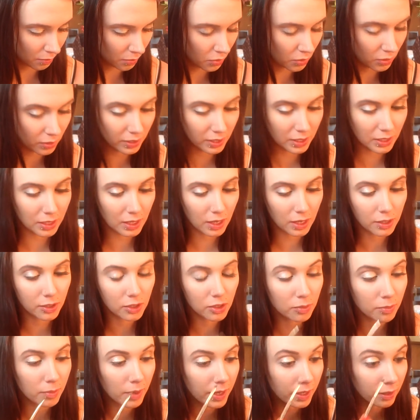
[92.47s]
put it
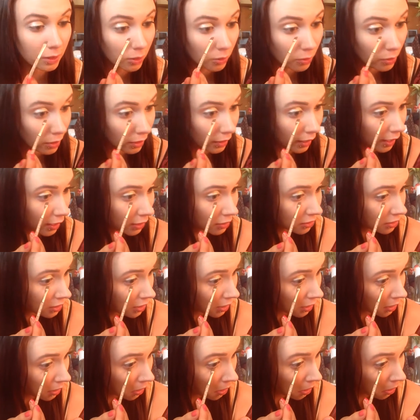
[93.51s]
under my lower lash
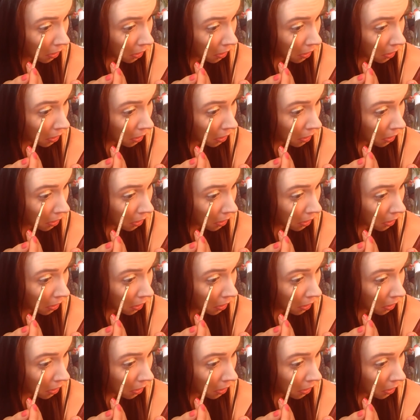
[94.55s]
line.